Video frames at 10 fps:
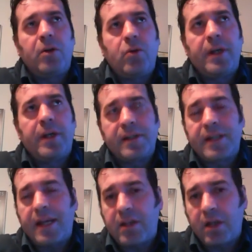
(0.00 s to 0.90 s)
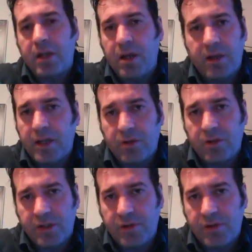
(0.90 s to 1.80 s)
hooligans get on
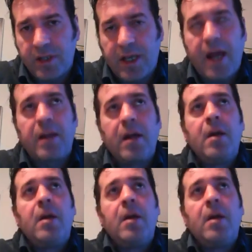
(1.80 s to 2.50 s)
the street again,